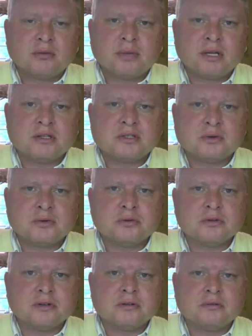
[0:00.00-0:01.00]
beat the
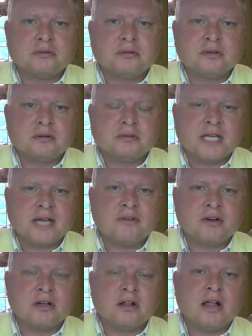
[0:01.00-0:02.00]
school, the
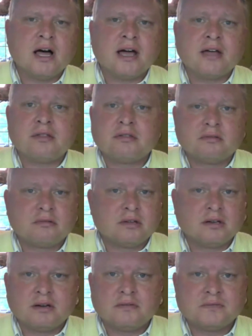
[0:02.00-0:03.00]
David and Goliath,
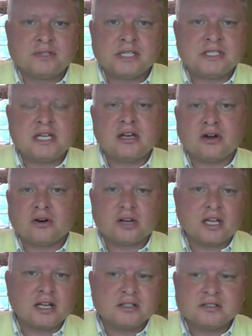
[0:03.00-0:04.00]
1,600
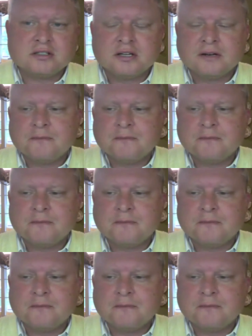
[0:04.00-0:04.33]
kids.